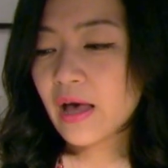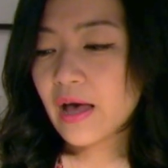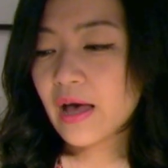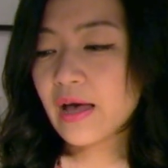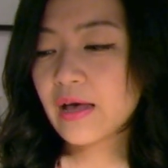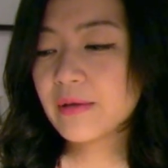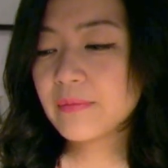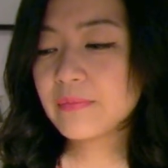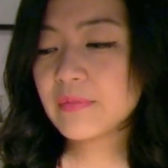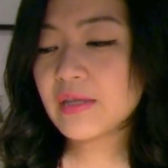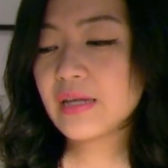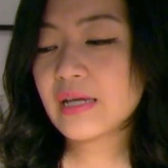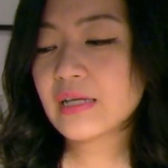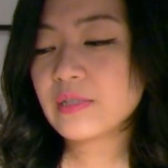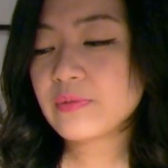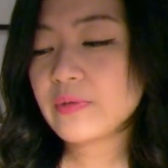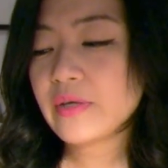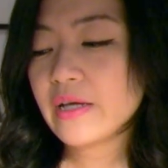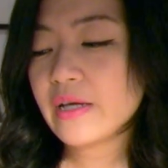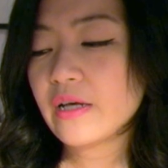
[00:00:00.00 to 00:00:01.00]
The
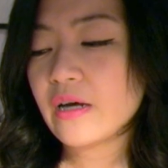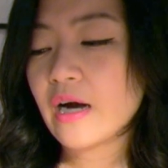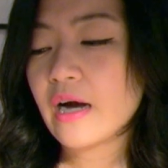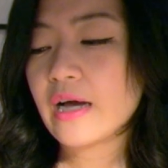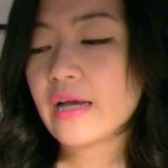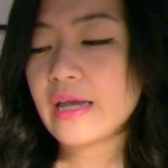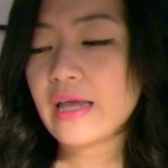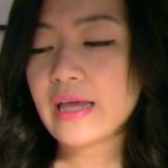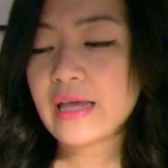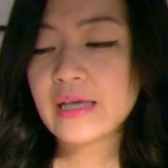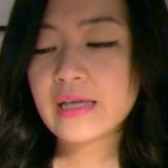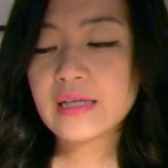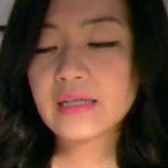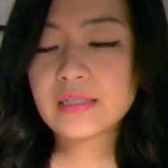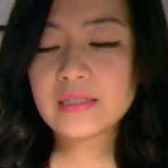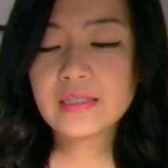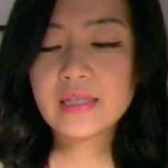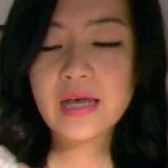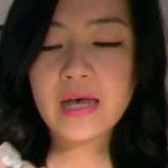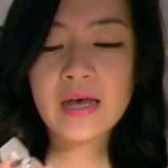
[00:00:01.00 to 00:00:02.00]
next one I got
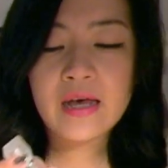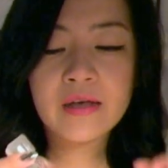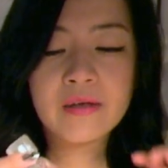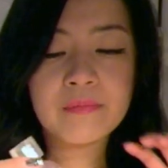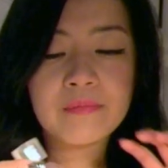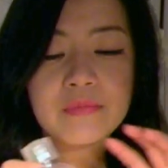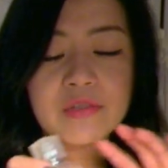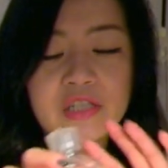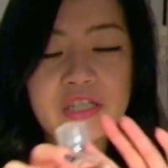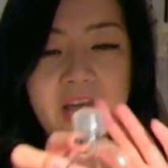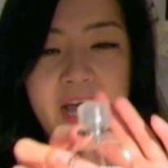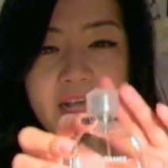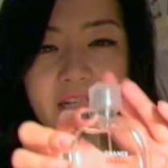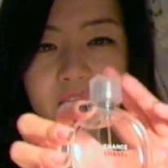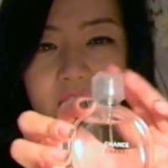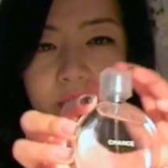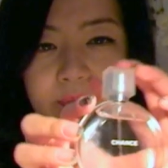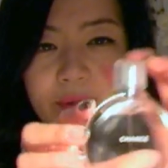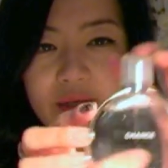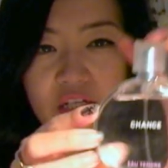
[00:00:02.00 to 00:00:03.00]
is
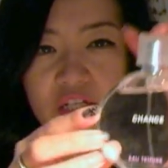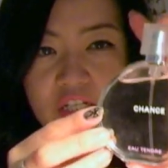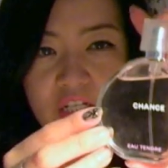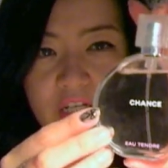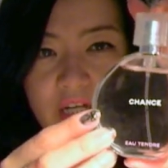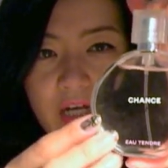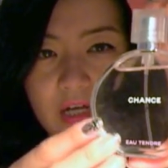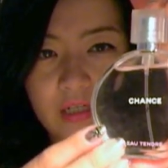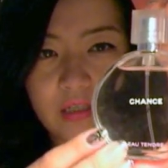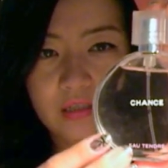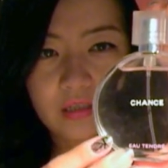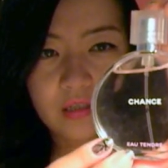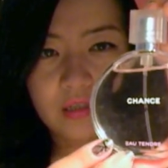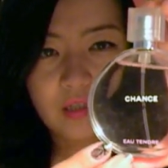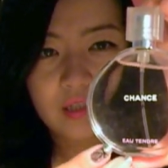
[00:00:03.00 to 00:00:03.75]
Chance by Chanel.